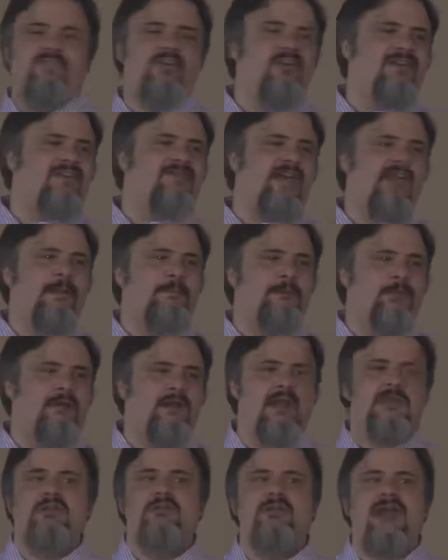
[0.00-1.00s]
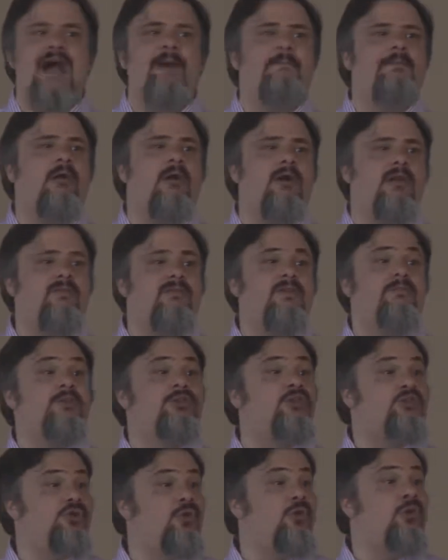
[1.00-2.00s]
If you're a developer and you're not part of a
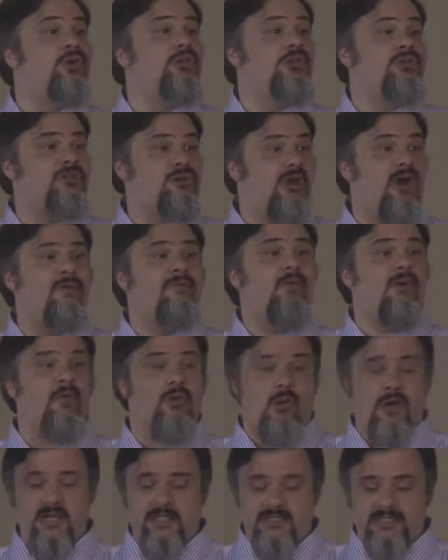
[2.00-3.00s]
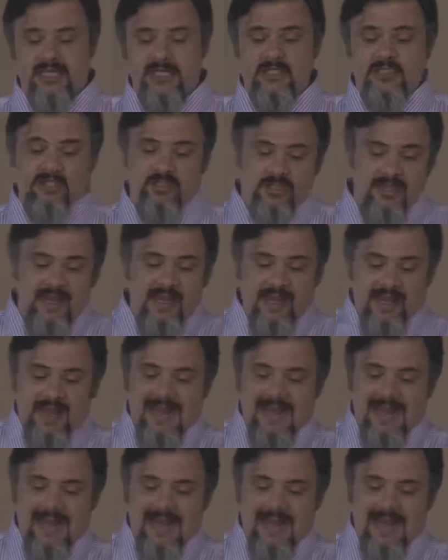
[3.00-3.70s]
mature software organization,